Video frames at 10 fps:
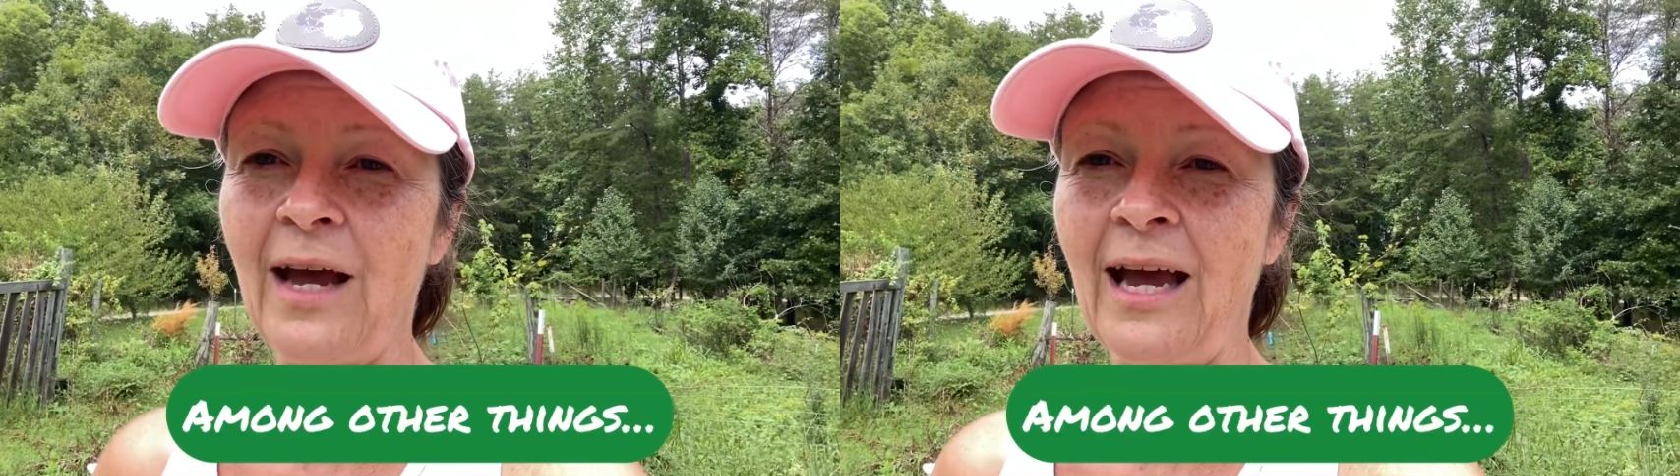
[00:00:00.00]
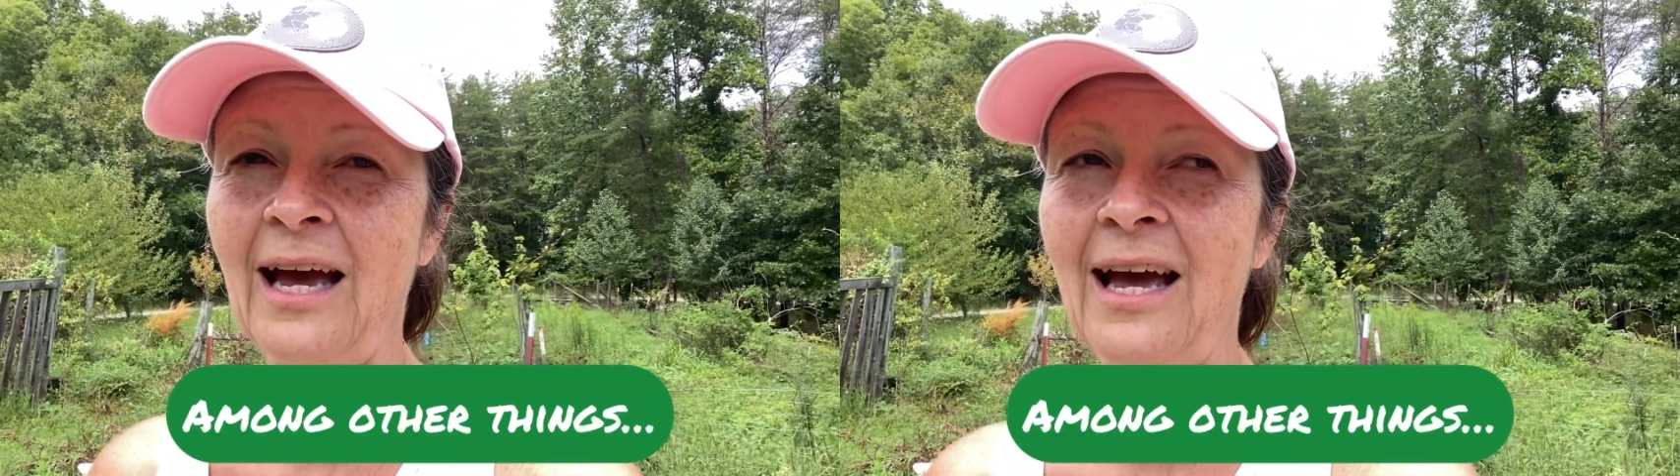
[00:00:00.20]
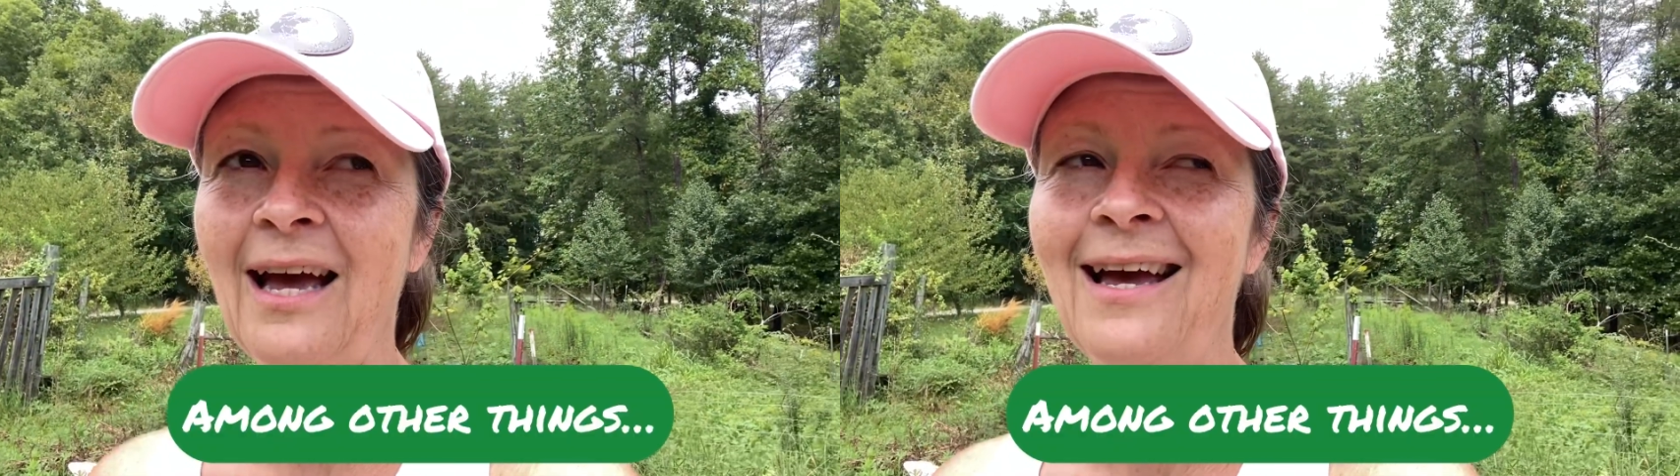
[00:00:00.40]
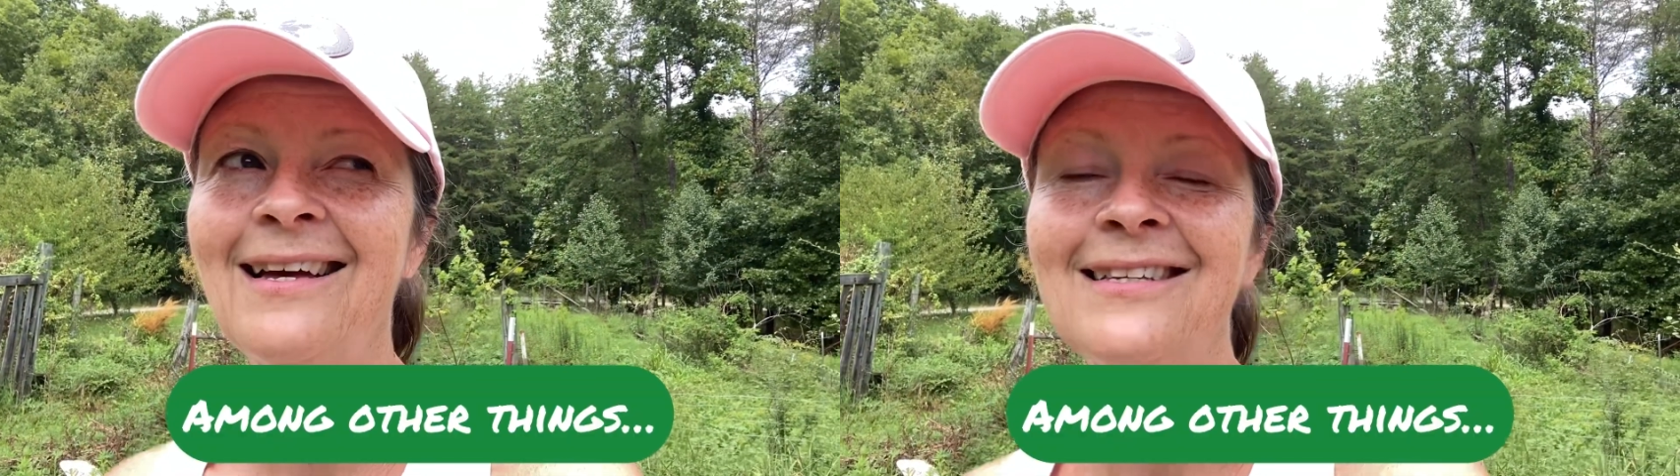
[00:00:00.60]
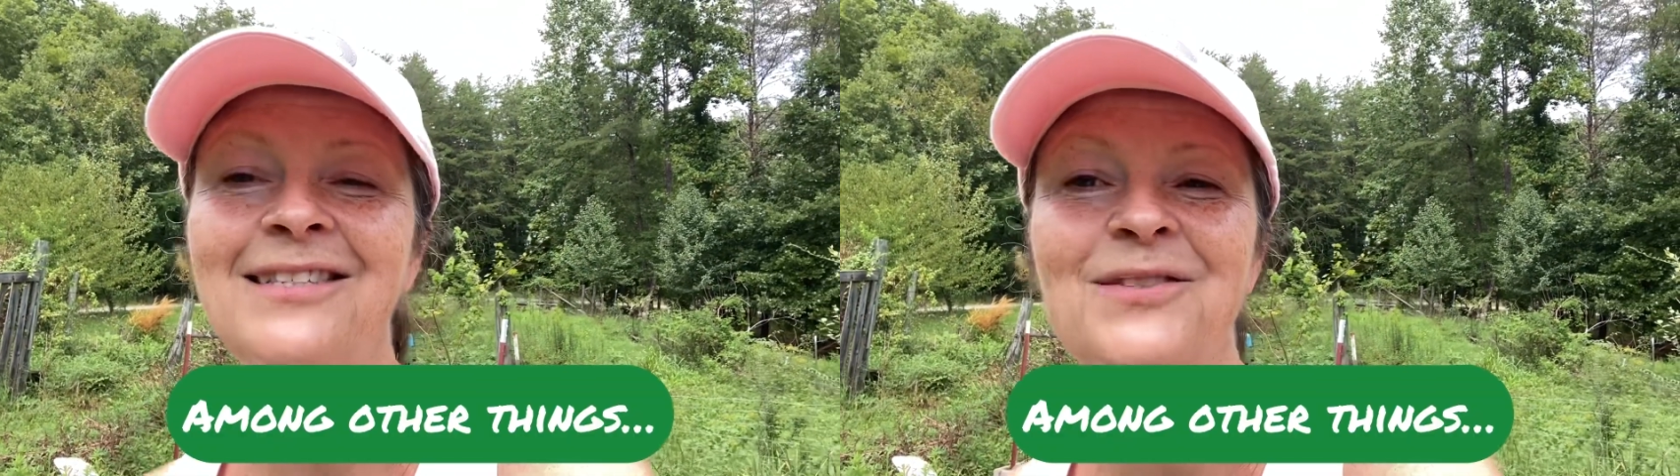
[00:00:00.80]

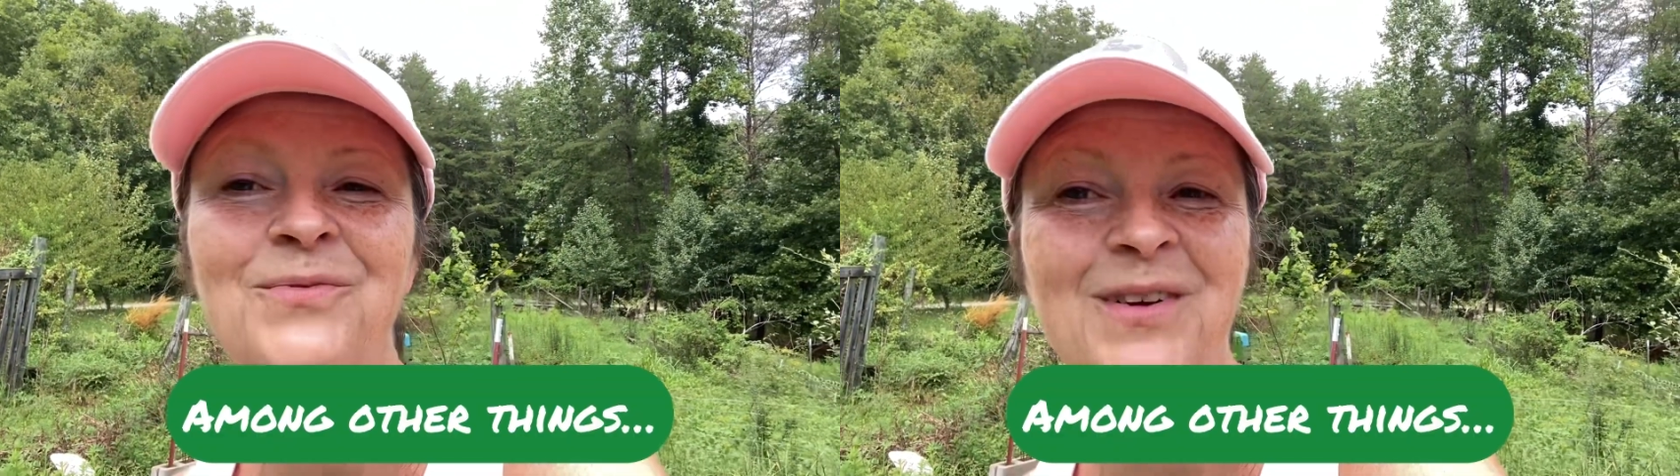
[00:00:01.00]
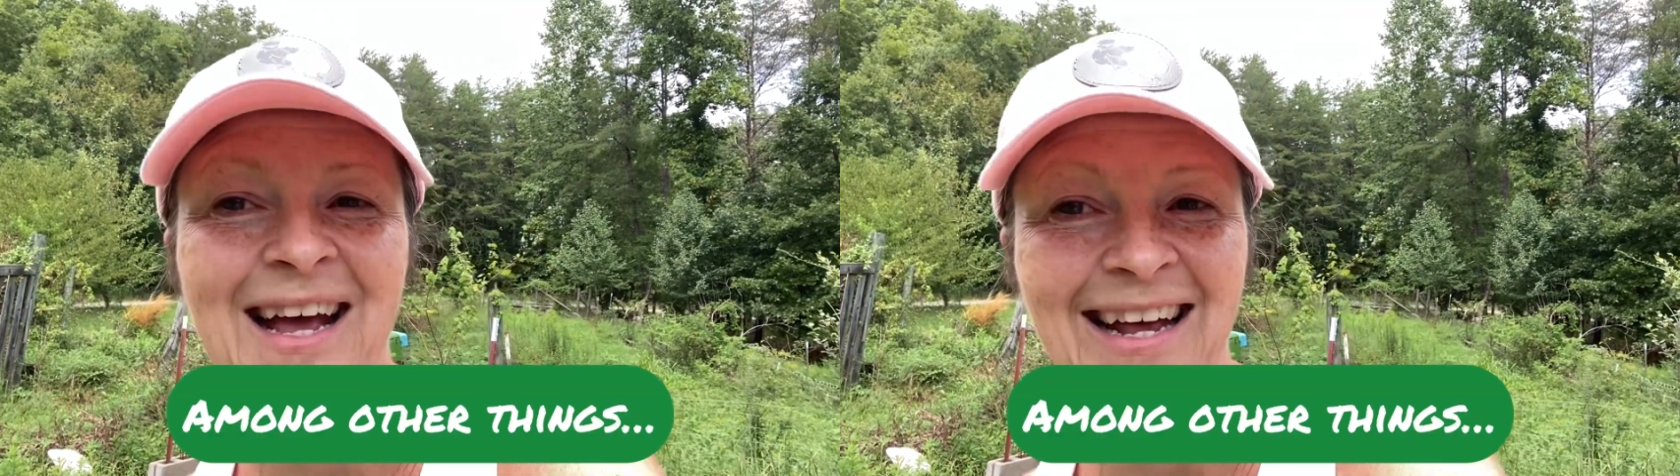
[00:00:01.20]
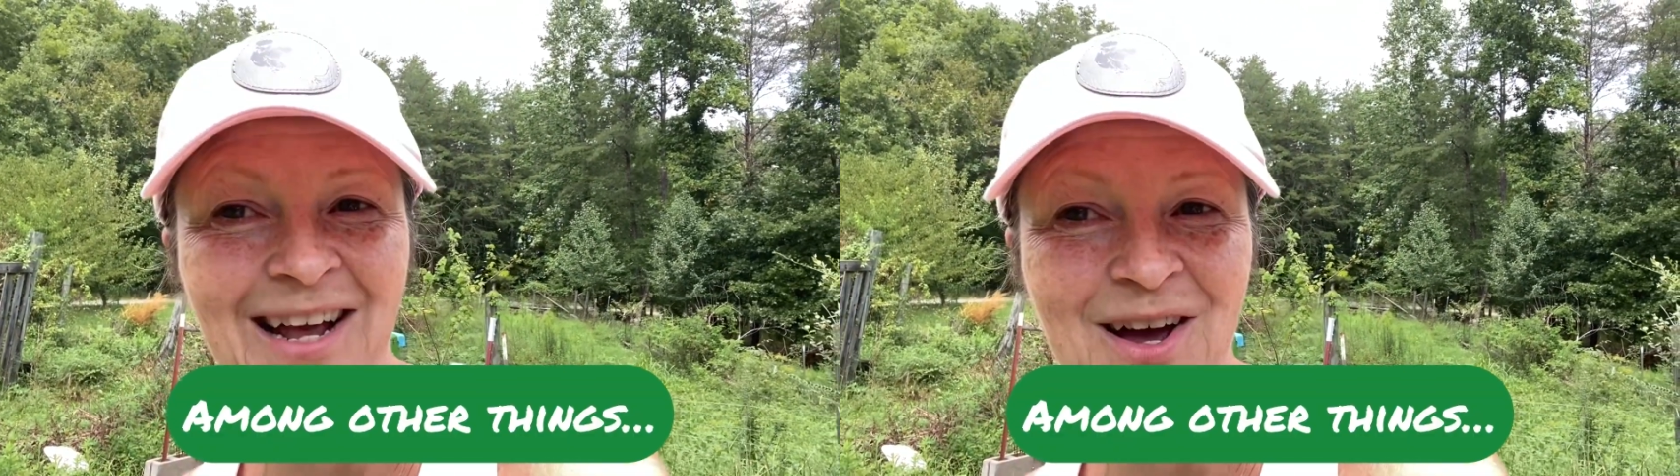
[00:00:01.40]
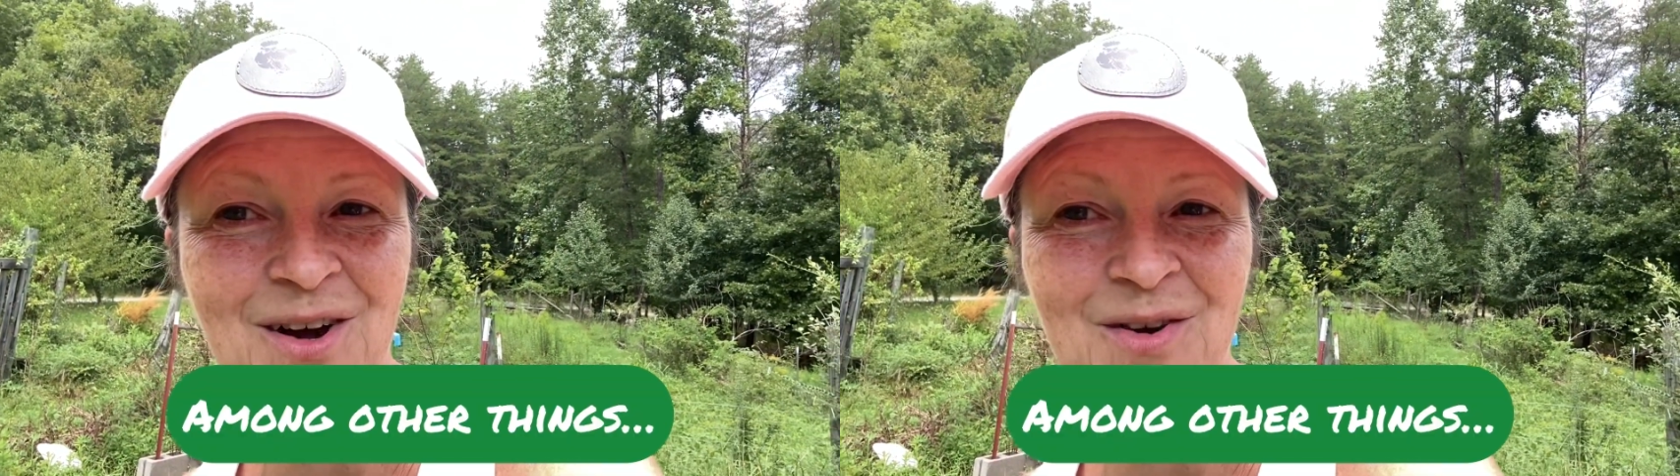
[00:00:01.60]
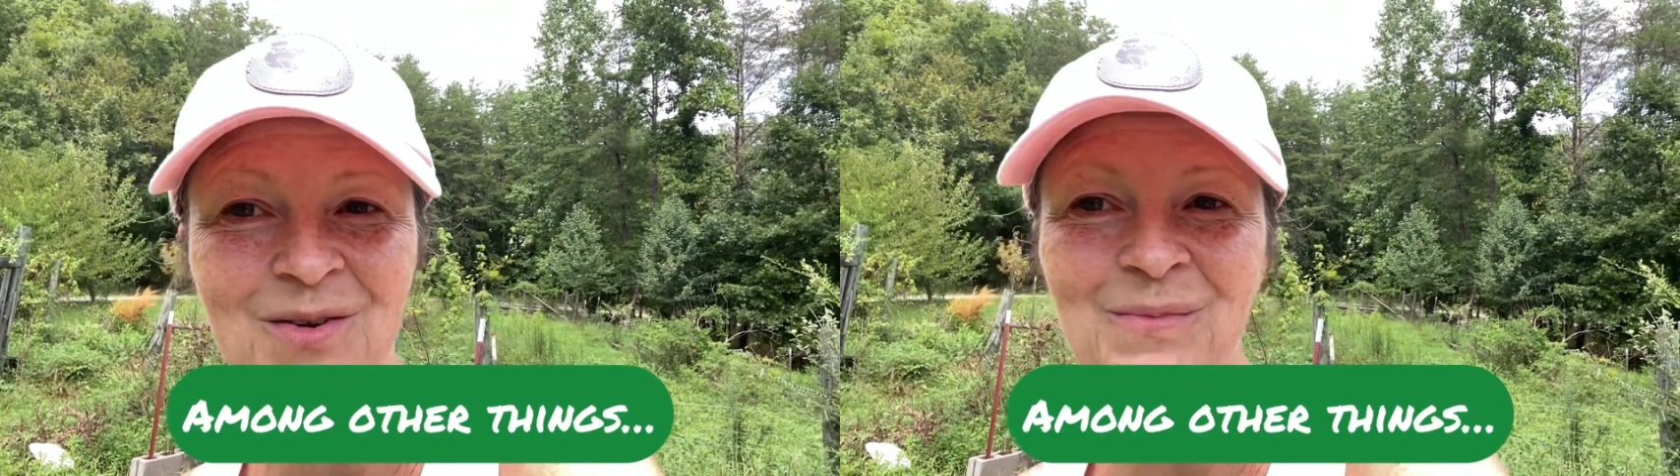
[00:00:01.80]
as what I'd
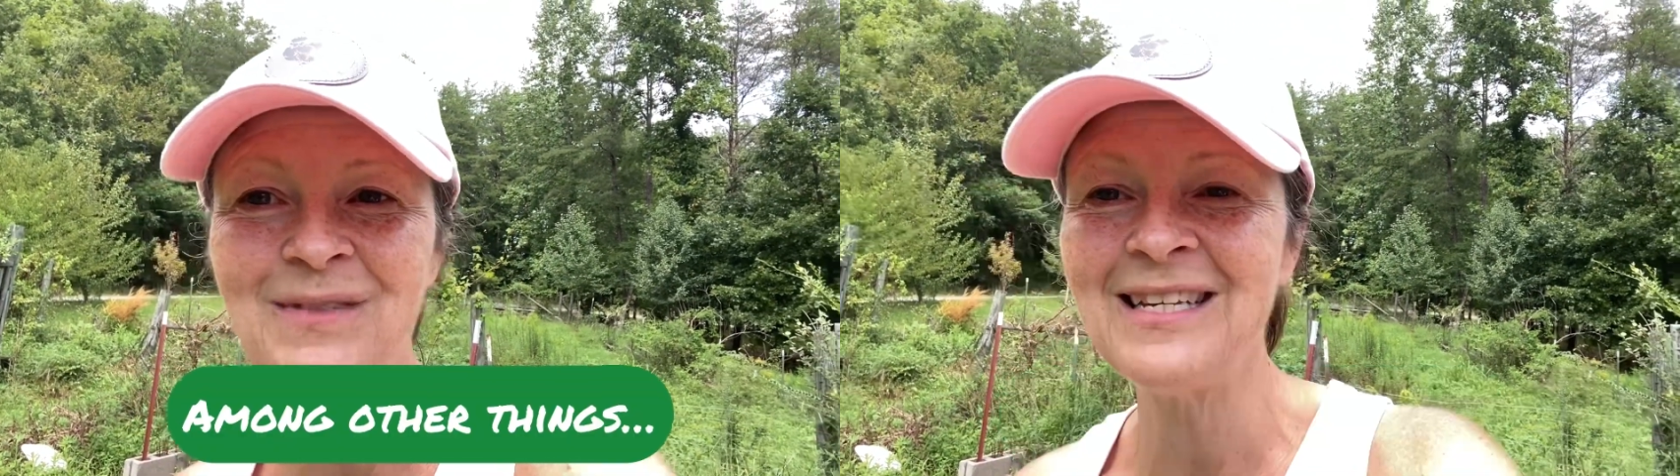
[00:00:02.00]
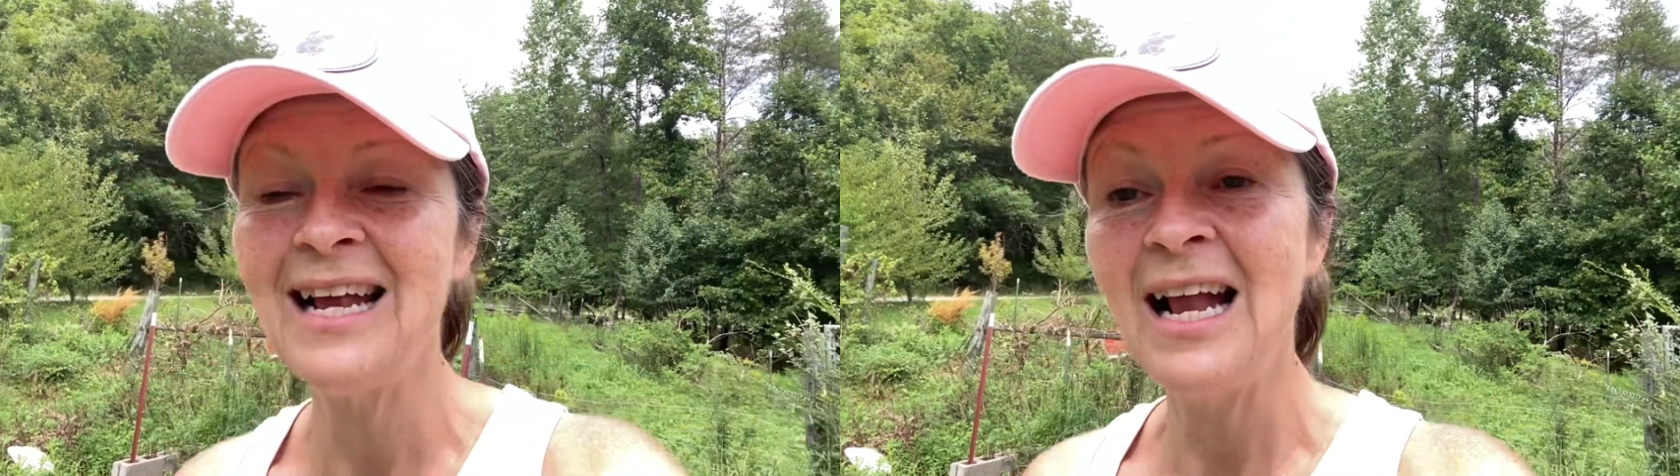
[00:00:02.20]
hoped.